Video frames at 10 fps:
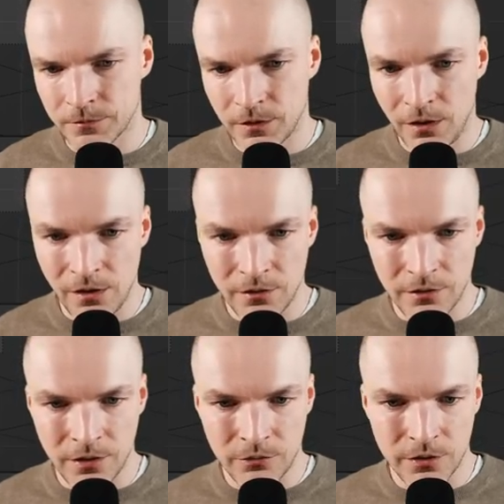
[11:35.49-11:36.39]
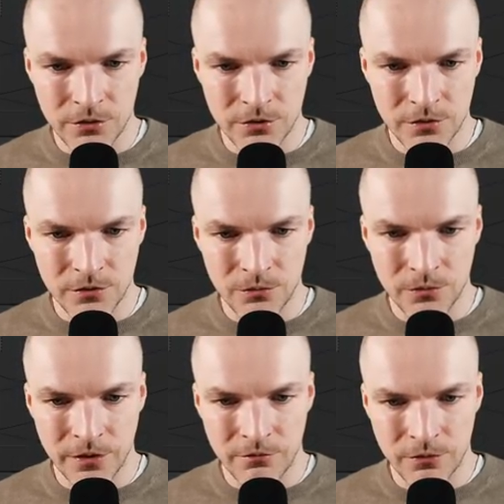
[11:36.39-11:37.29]
And now we can just do
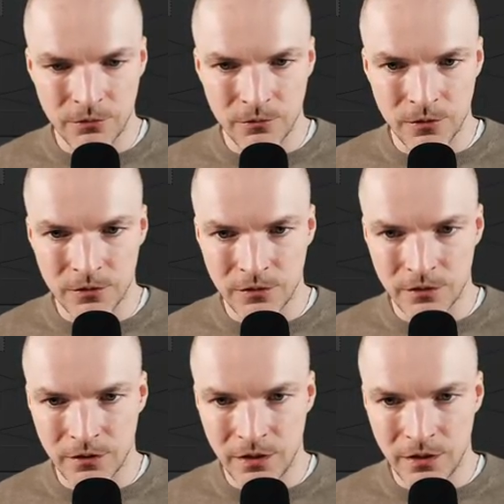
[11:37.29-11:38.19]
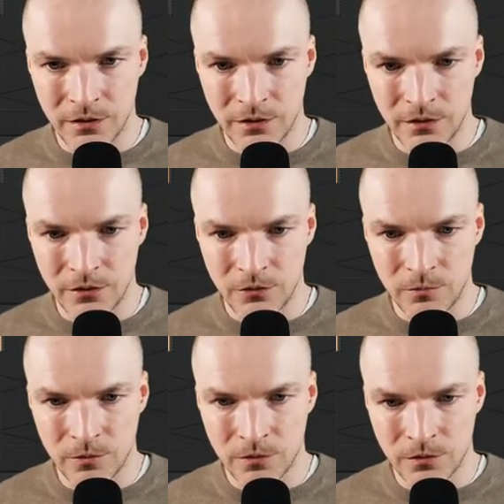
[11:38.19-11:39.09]
whatever we want, like add a cube.